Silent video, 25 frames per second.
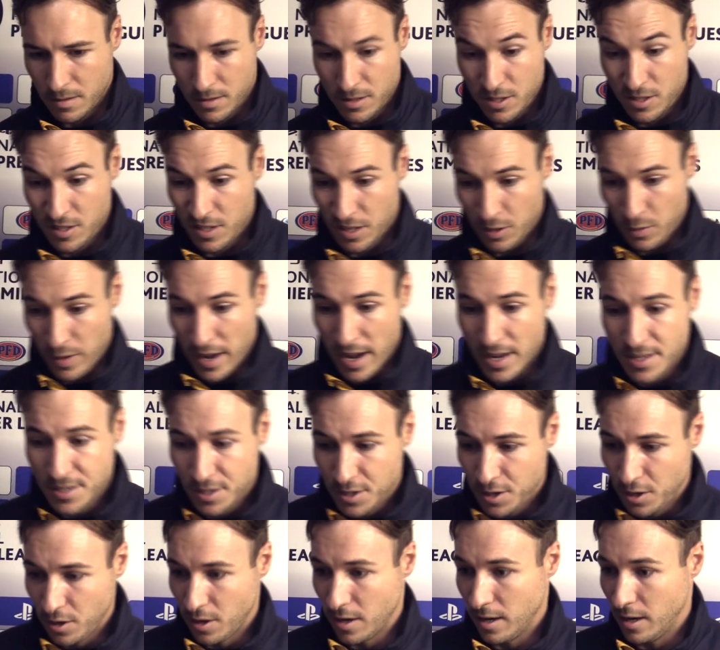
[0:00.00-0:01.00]
Just think we
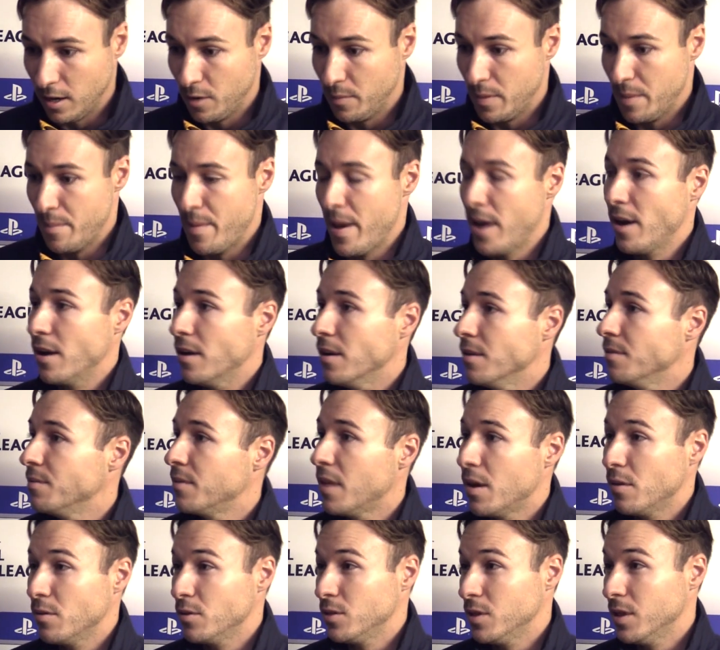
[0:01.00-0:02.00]
executed a little bit better.
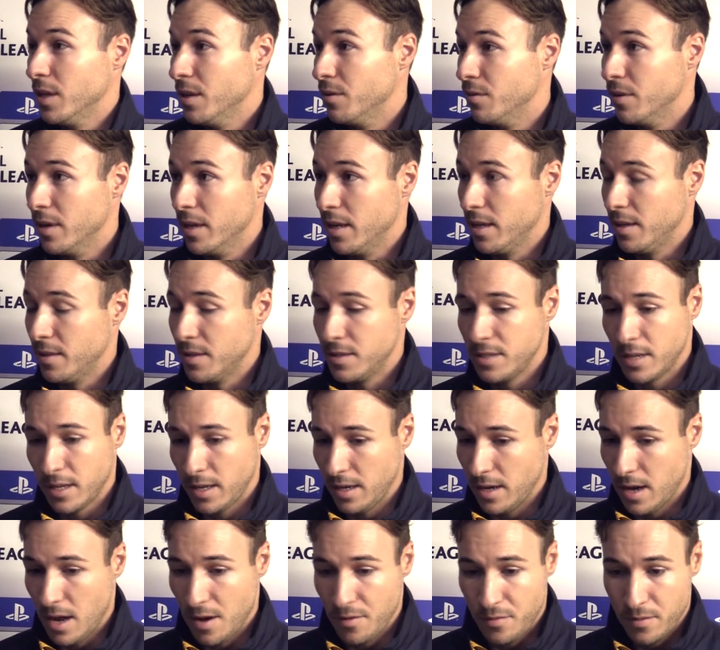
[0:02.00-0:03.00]
That was it, really, in the
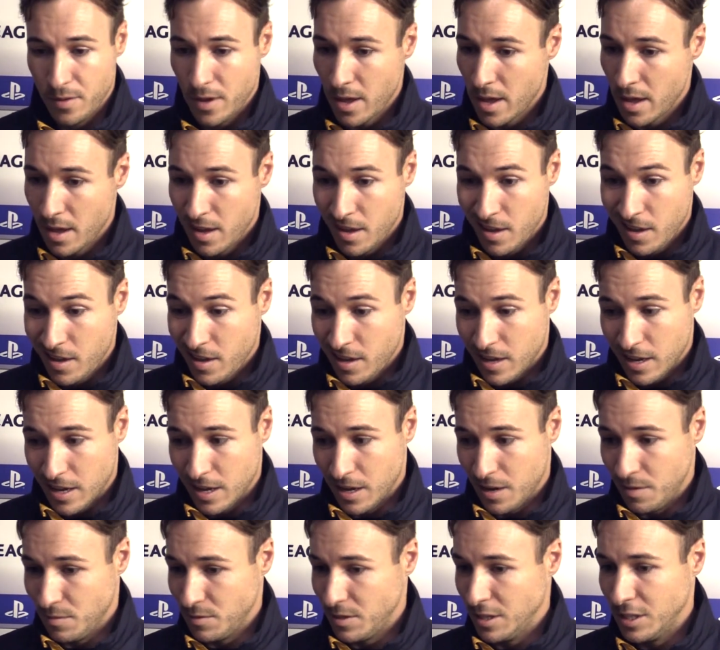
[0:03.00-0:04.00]
second half.
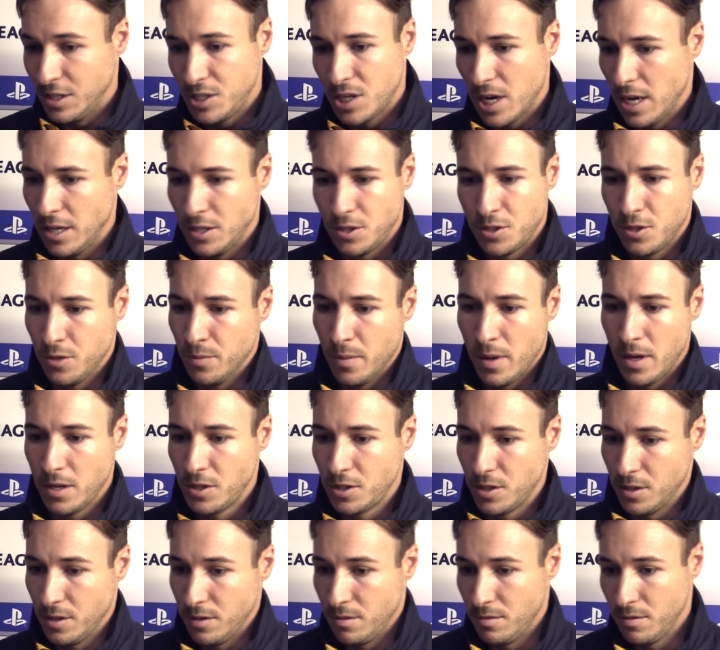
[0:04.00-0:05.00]
Didn't change too
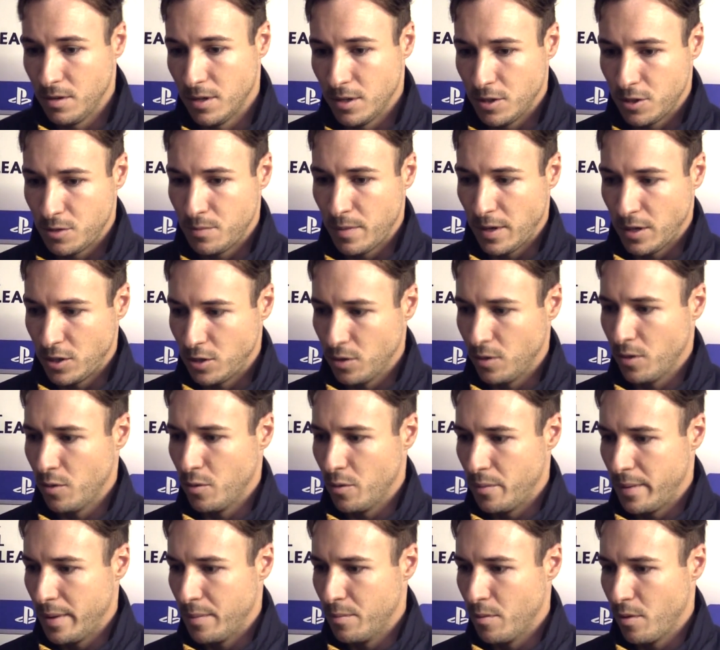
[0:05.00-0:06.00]
much, and just made sure that
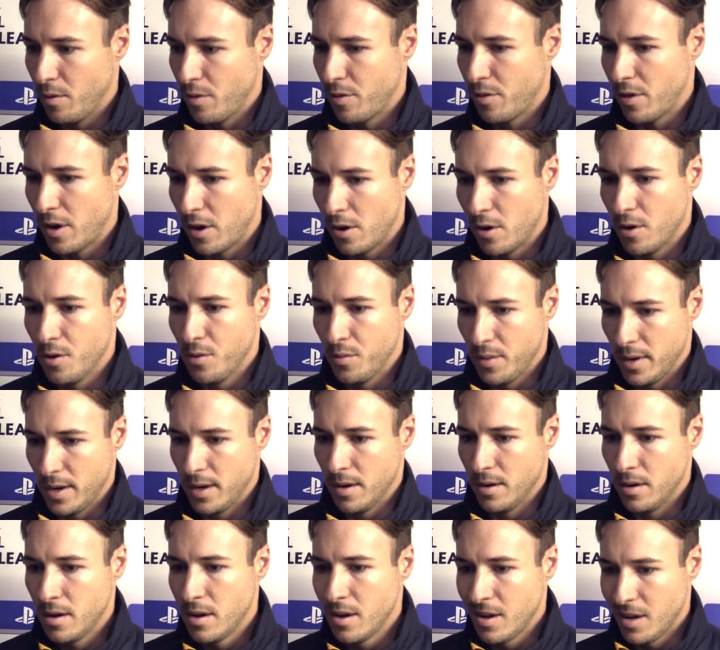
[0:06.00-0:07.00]
we're a bit more thorough
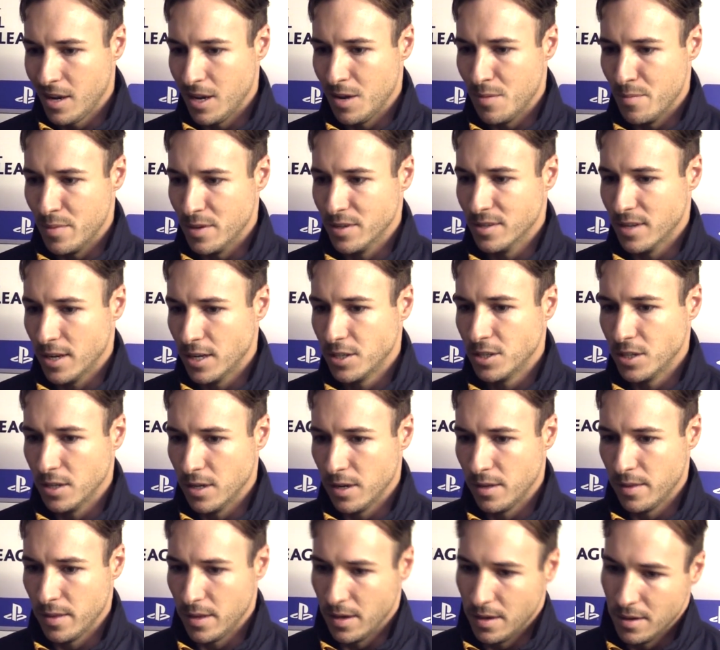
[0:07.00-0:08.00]
in possession,
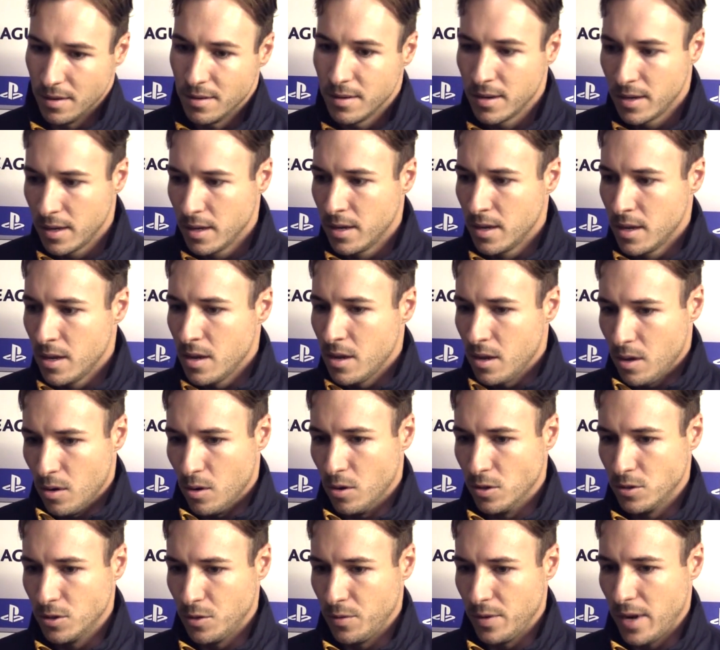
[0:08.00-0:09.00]
and then
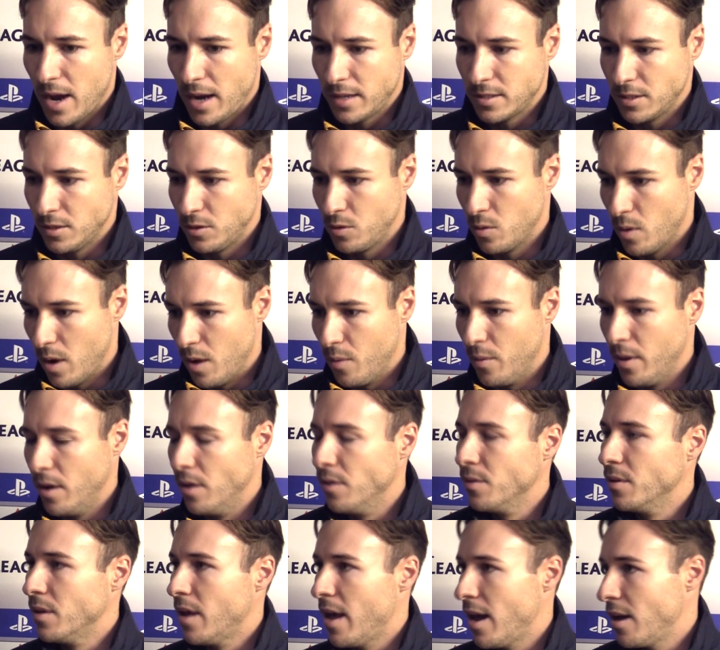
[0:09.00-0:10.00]
also reacted quite
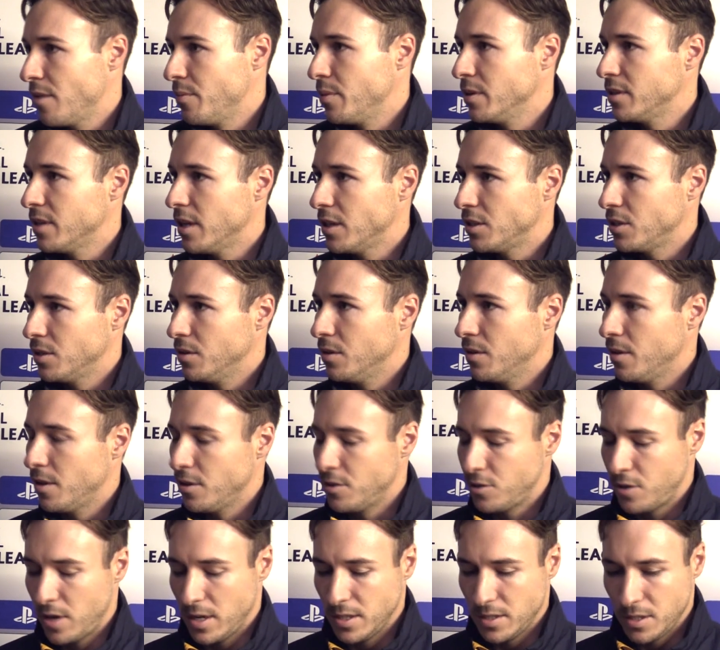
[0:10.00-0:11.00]
well in the out of possession in
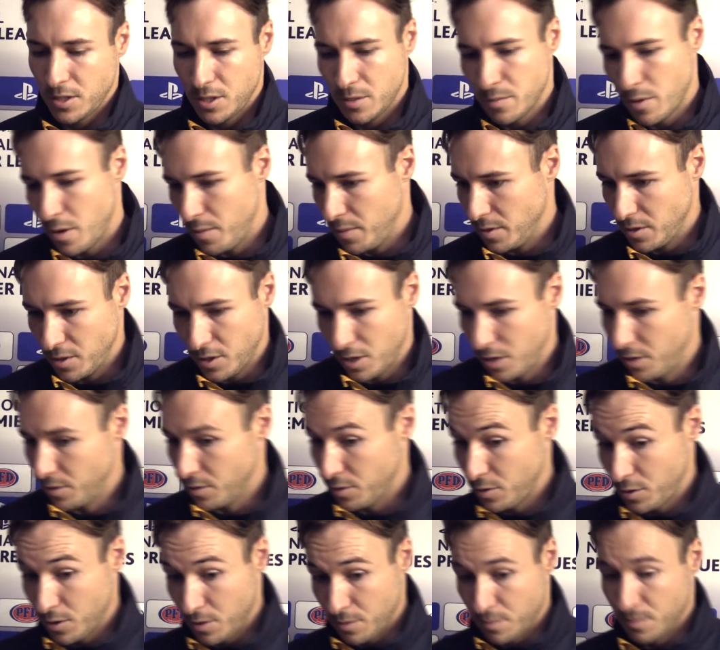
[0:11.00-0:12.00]
those transition moments. So
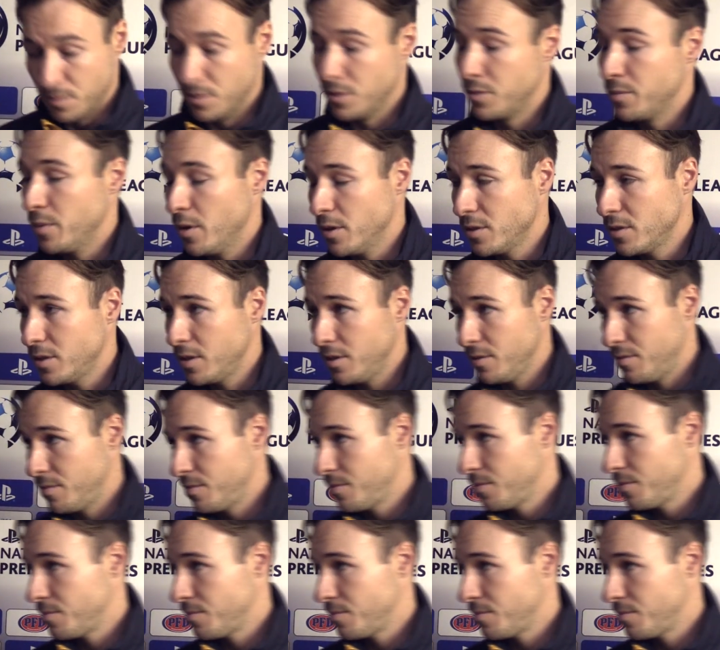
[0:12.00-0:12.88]
it's good. It's positive.